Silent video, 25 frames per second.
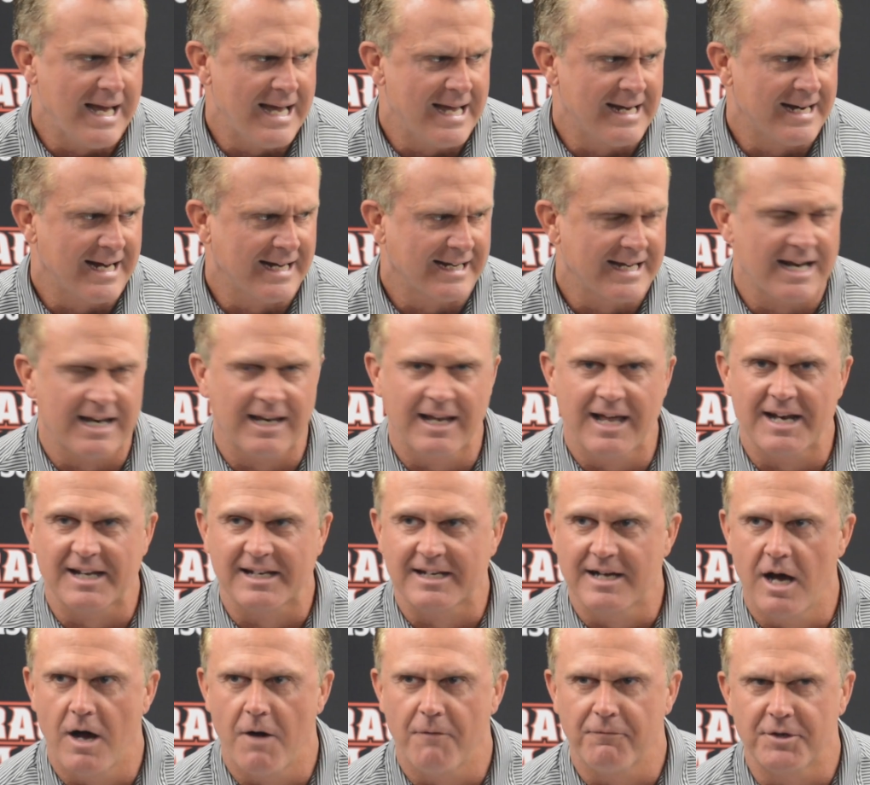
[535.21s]
And I got a
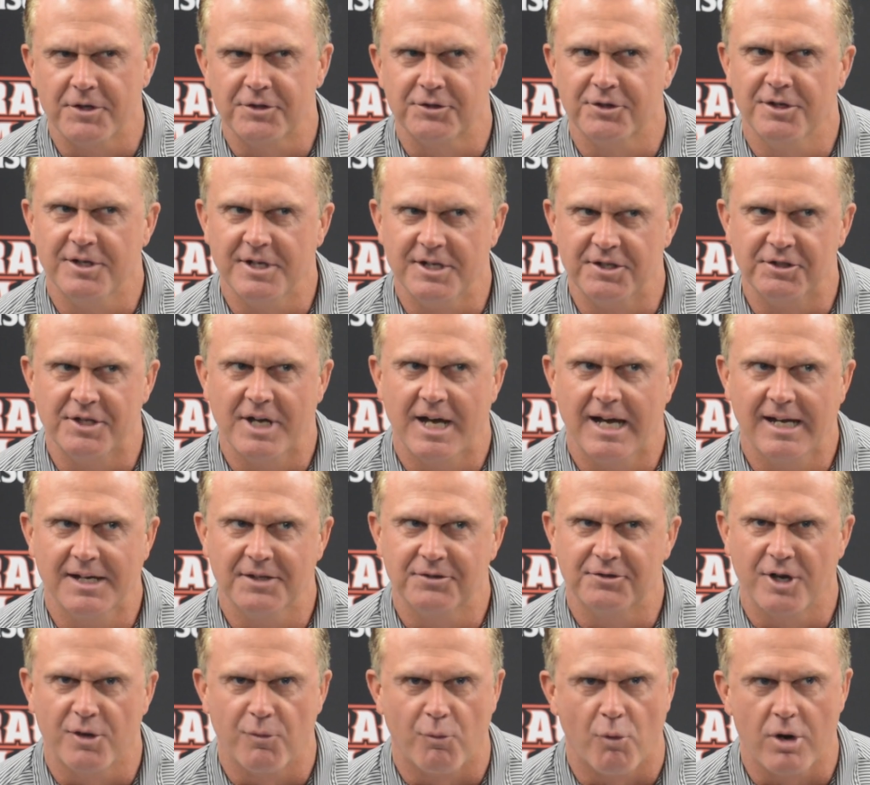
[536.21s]
lot of confidence in these
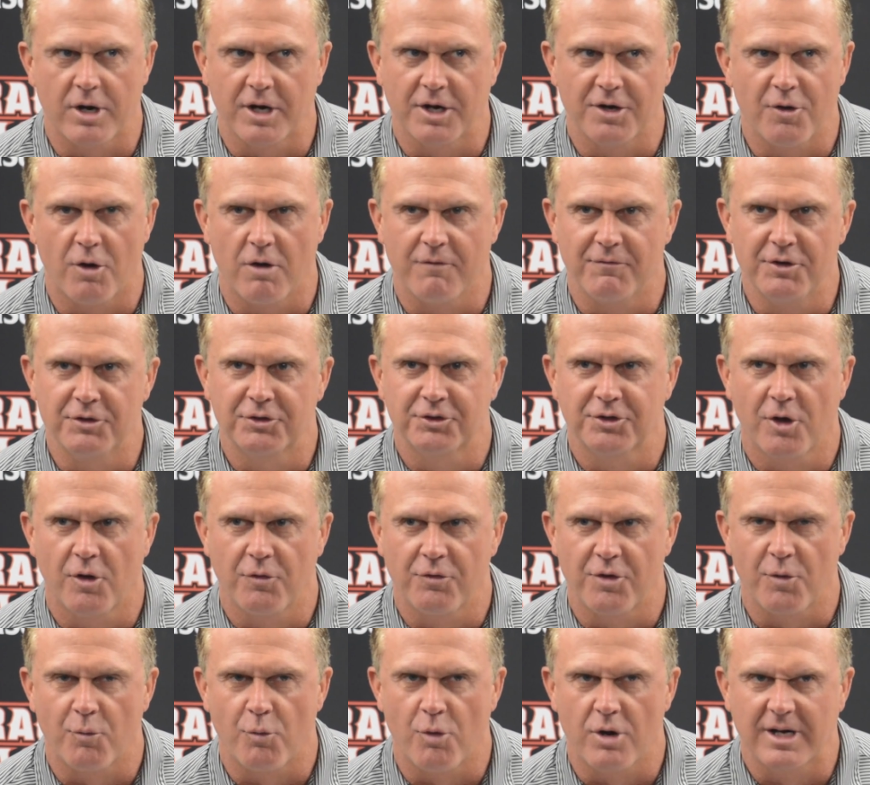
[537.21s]
guys. They're working hard. If you
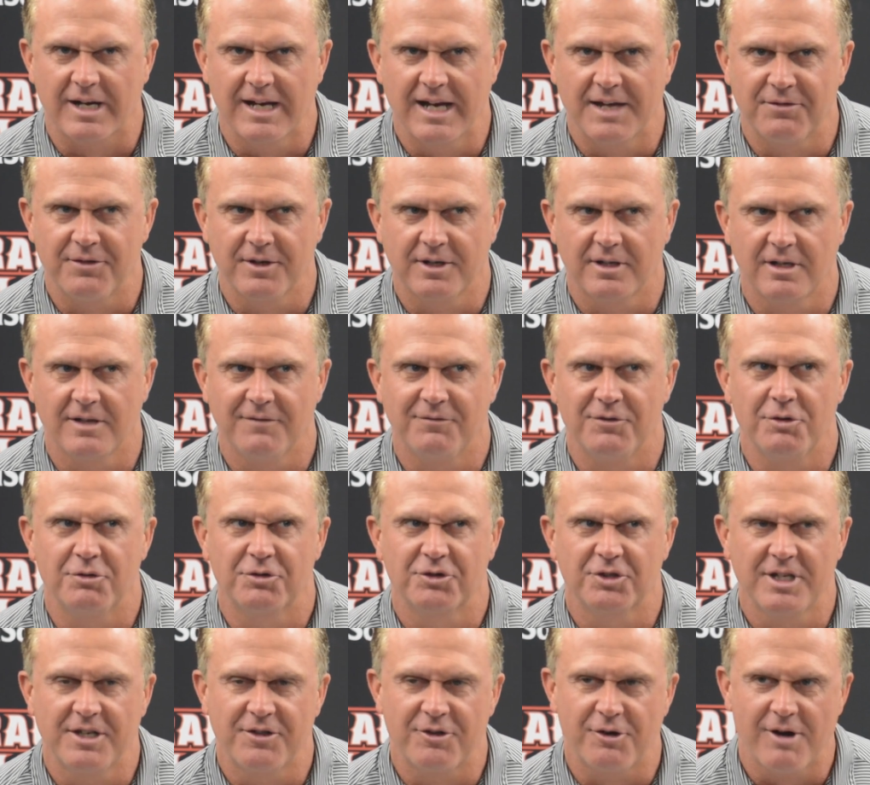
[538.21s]
saw their work ethic, if
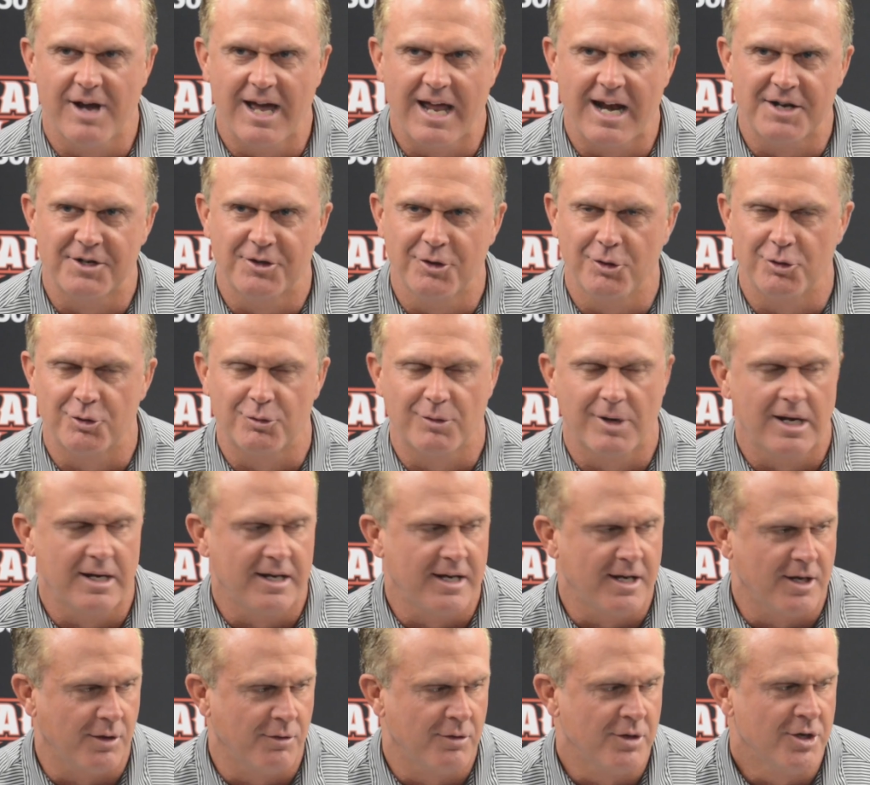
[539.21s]
you see their attitude
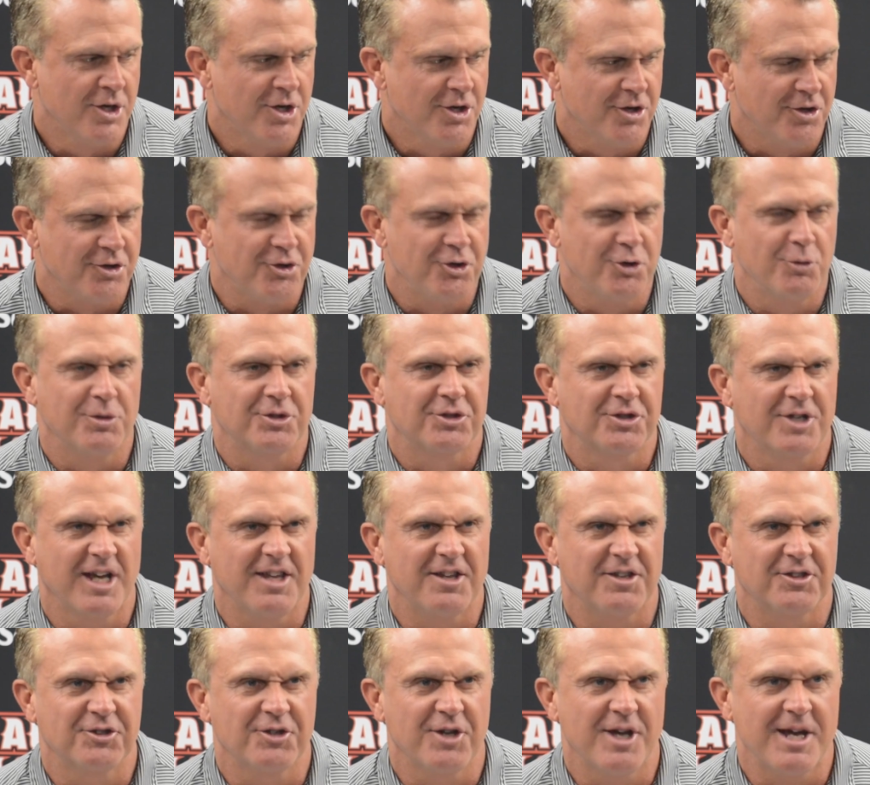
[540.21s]
right now, you would
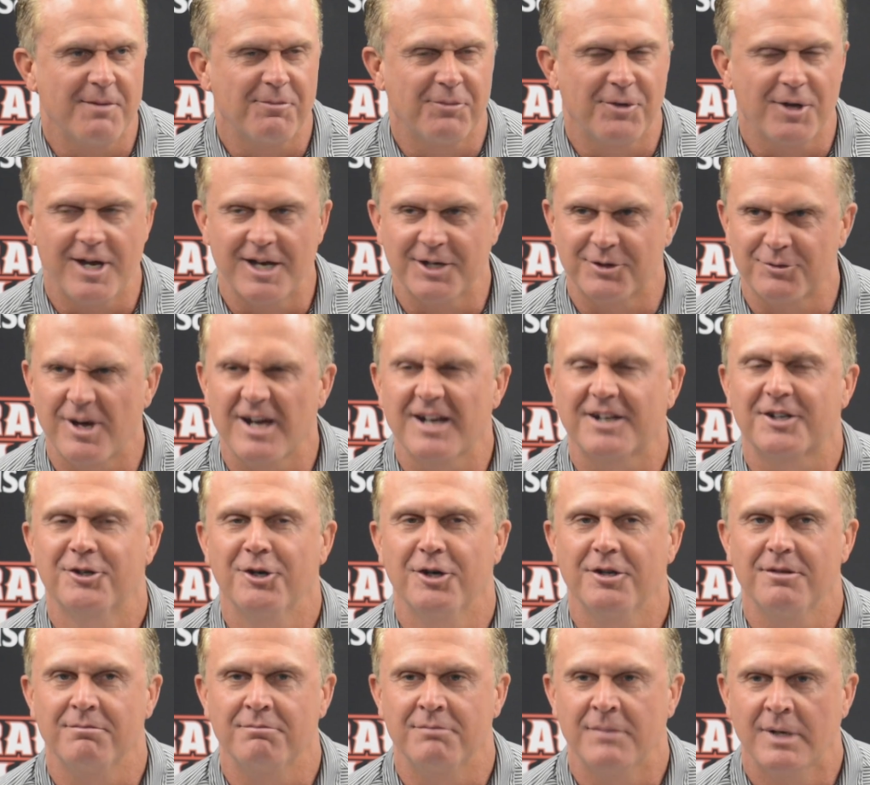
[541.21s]
say the same thing. So I
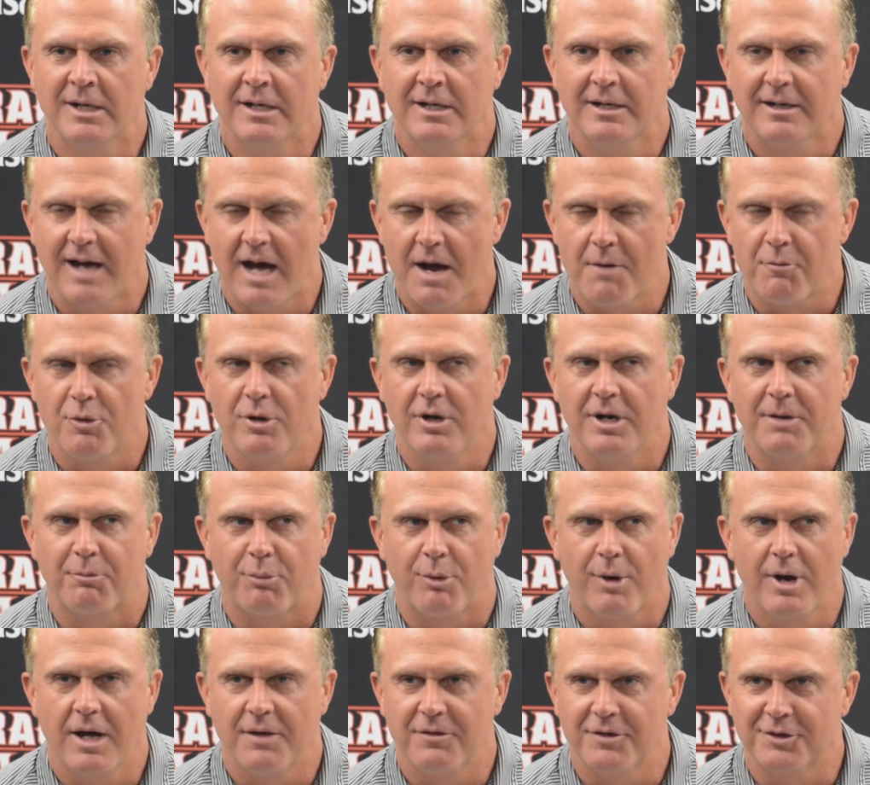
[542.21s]
couldn't. I'm
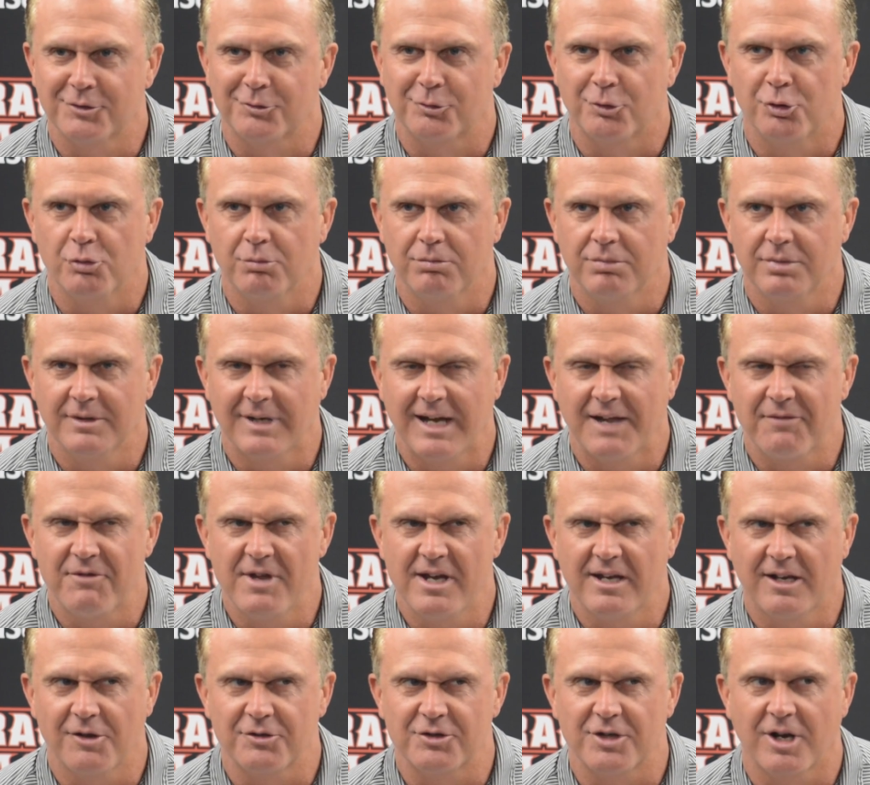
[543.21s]
really proud of this group. I
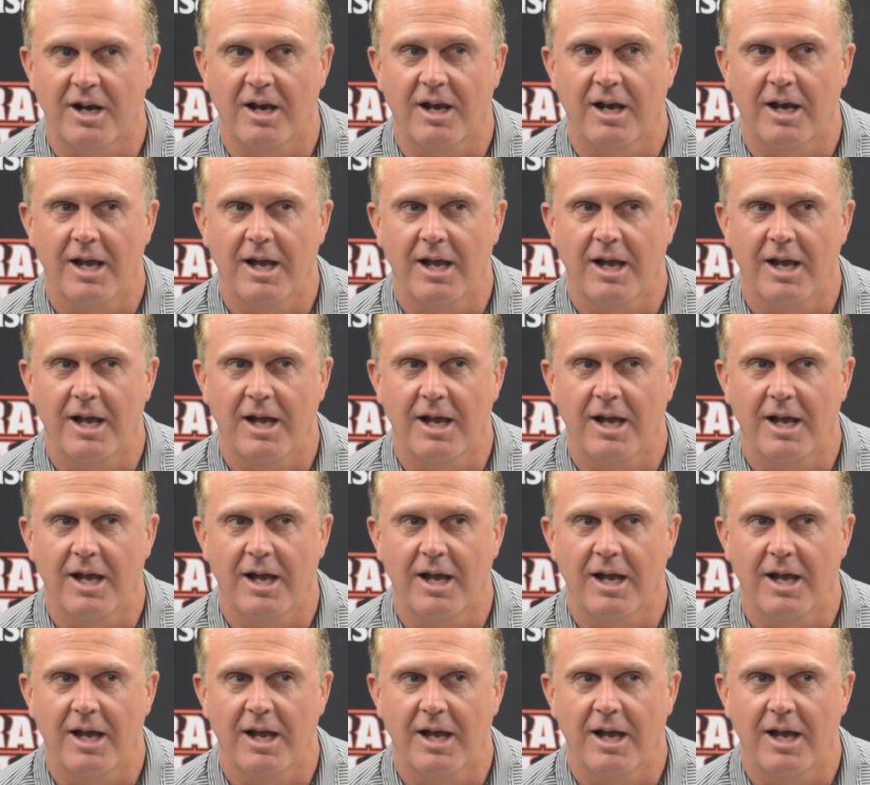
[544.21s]
think there's a